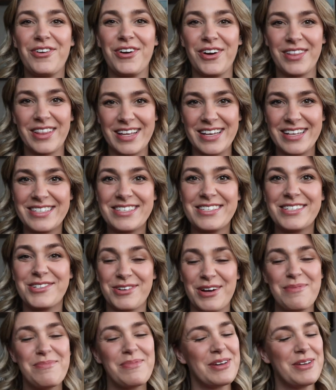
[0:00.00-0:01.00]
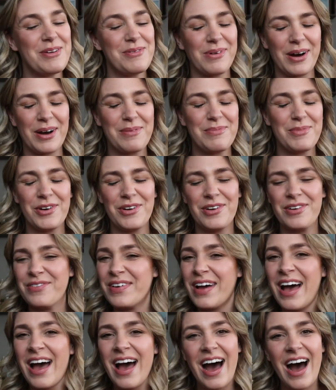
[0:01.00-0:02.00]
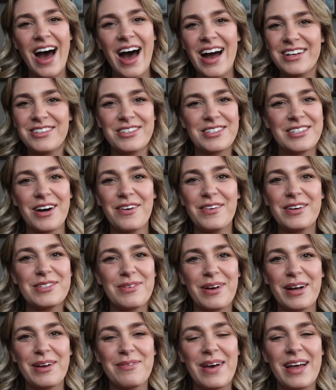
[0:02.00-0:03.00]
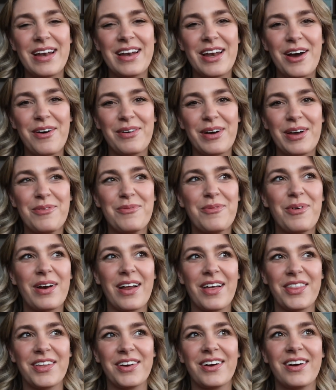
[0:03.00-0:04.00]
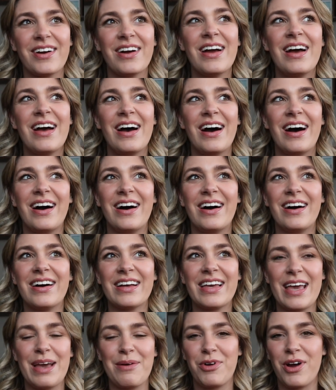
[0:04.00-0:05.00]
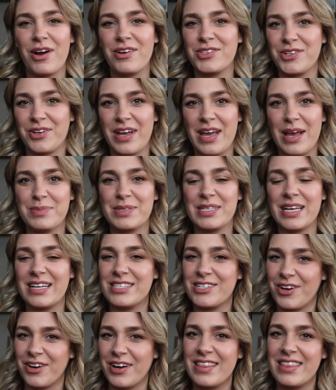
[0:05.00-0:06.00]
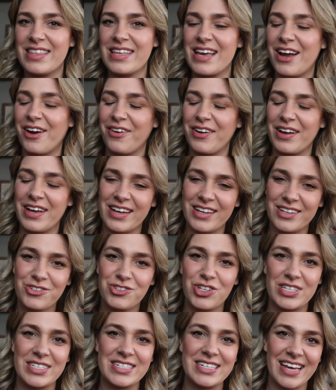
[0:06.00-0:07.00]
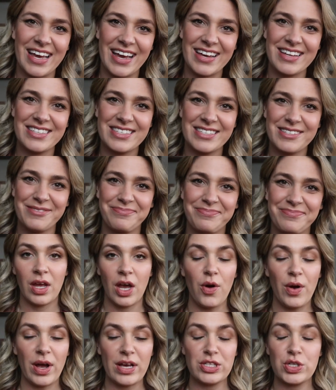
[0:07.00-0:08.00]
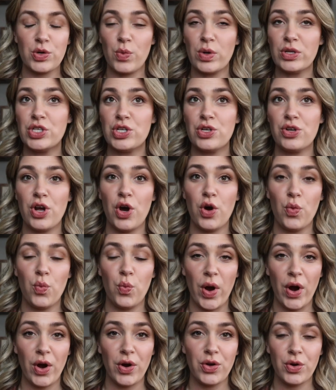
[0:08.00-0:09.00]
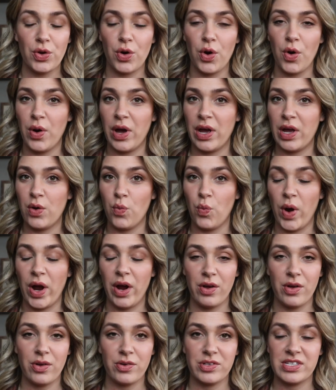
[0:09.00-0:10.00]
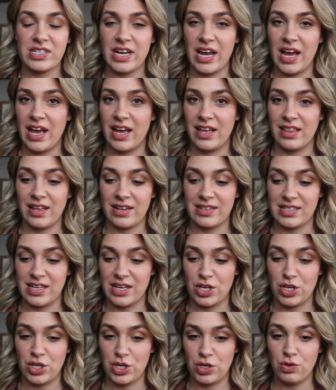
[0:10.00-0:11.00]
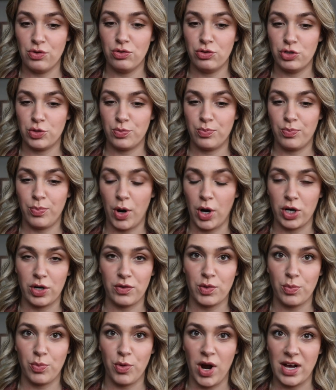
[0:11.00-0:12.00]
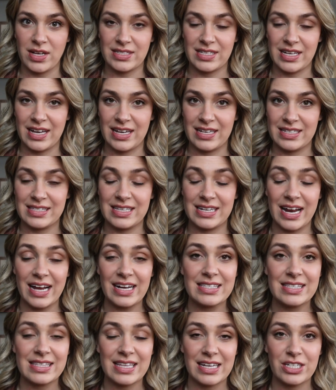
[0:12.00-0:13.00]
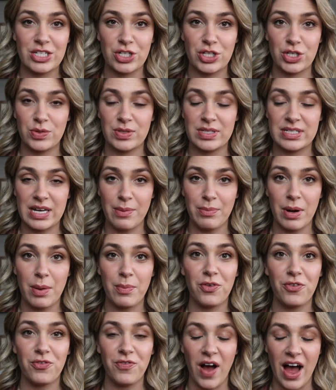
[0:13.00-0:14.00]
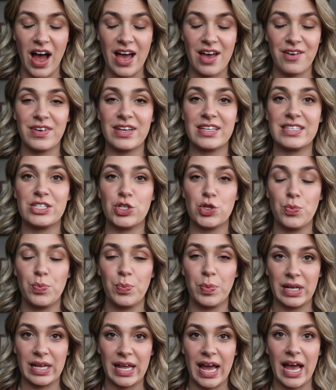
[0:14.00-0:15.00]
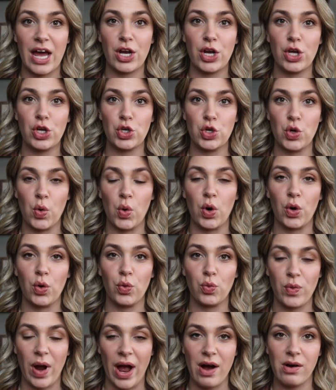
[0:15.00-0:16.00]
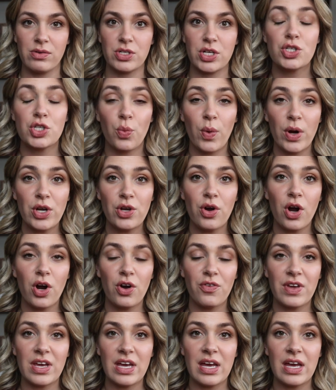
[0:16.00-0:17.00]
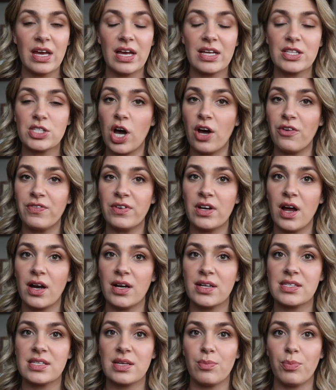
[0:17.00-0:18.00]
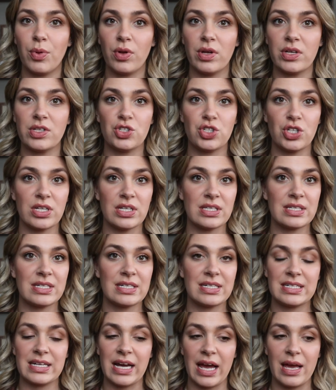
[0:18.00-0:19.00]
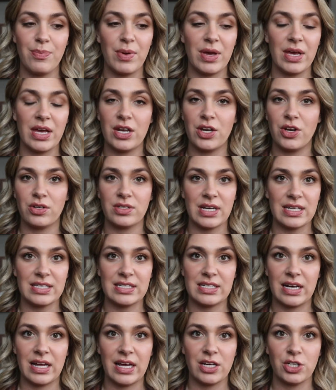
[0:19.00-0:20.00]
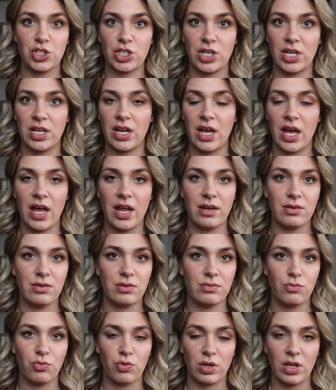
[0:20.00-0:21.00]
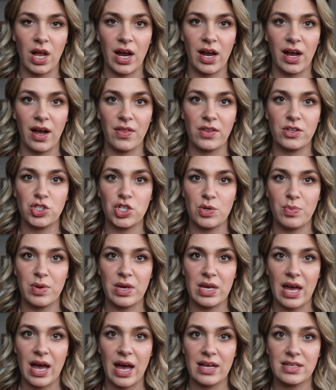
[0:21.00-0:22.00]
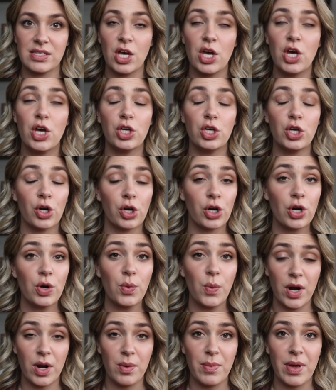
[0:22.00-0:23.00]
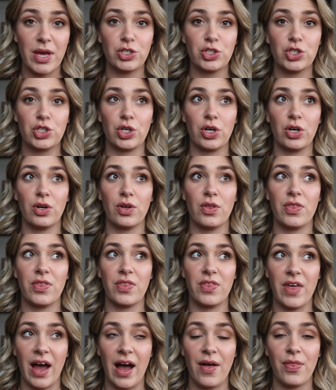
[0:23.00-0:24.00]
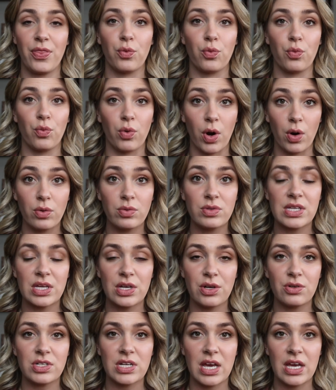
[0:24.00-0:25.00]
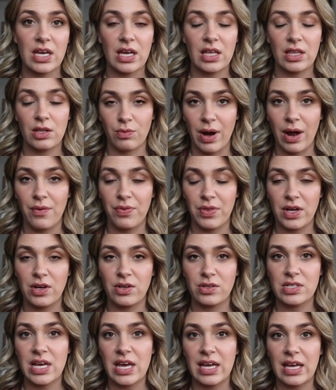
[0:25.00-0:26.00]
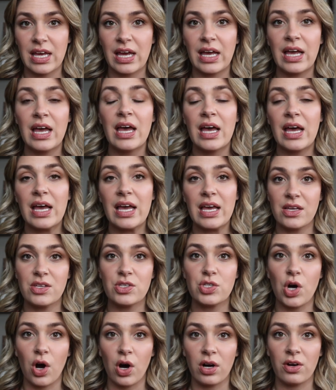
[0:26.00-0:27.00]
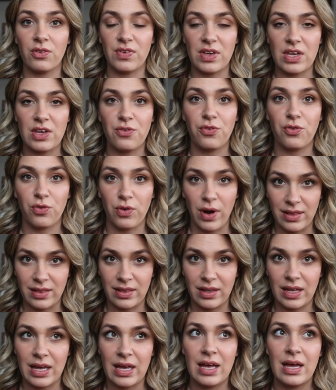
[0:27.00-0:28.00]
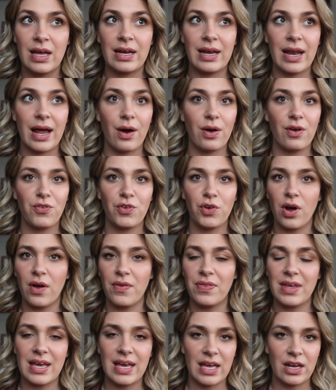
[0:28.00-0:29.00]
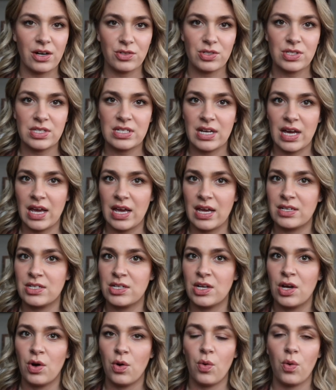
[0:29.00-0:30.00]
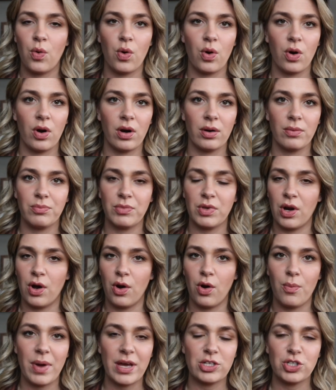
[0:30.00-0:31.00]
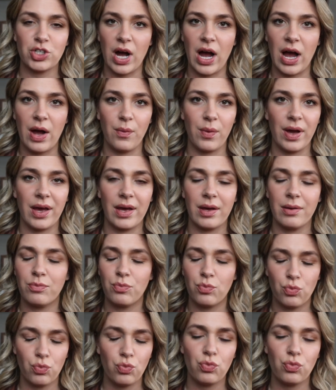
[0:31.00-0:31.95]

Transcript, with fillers: for this trip and you want to move. I just always recommend knowing what other uh, campgrounds or campsites are in the area just in case. Okay, so once you know where you're going, where you're staying, that is a huge part of the process. The next thing to do, step number five, is to plan your route. So when you're RVing, it's often not as simple as just typing in your destination and relying on the GPS. You're gonna wanna make sure that the roads that you're taking, the route that you're taking, is RV friendly. Now, if you're on the interstate or, you know, a major highway,